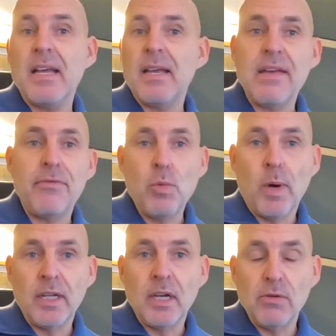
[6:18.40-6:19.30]

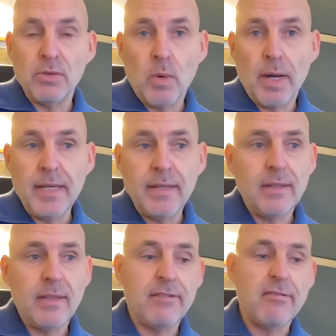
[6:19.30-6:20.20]
Everyone goes away.
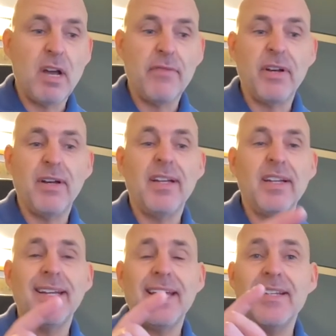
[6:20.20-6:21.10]
They're either
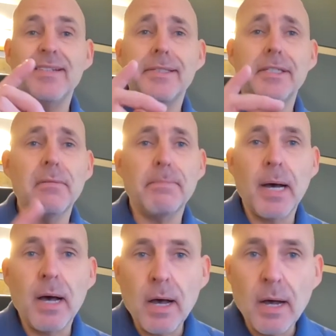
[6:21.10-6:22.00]
in St.
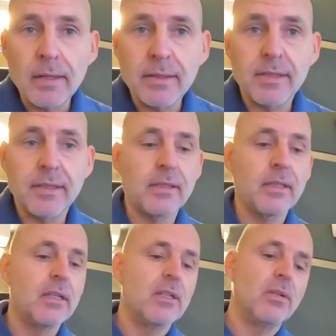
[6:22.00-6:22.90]
Bart's
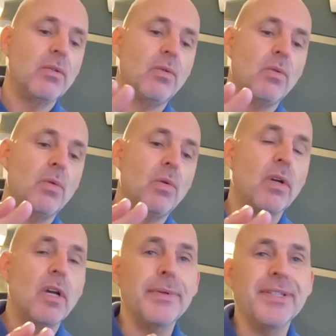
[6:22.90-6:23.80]
or
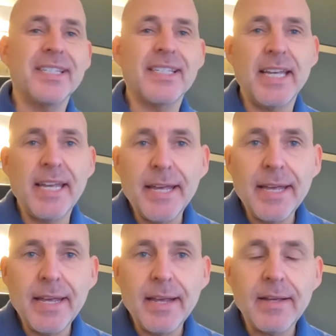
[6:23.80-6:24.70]
going
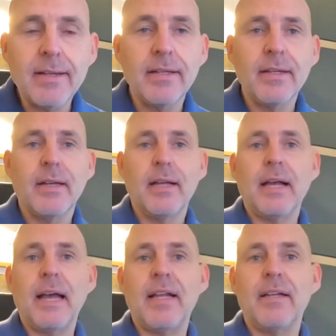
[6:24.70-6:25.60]
skiing.
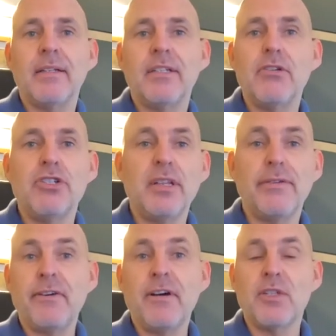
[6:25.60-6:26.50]
And usually the
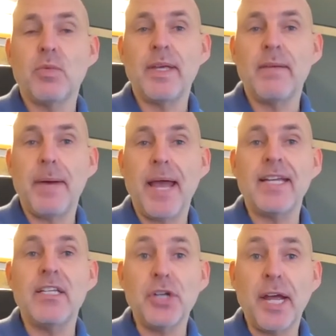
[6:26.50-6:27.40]
first week back
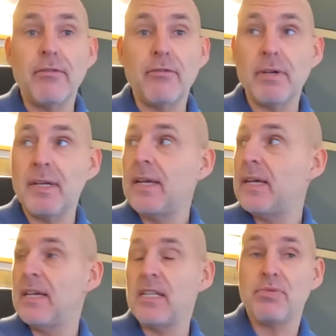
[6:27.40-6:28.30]
in January,
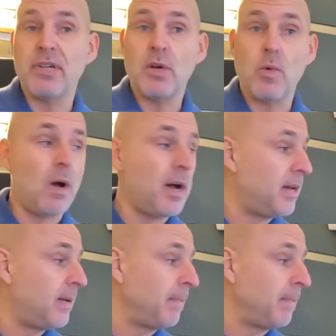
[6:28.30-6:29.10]
it's pretty quiet.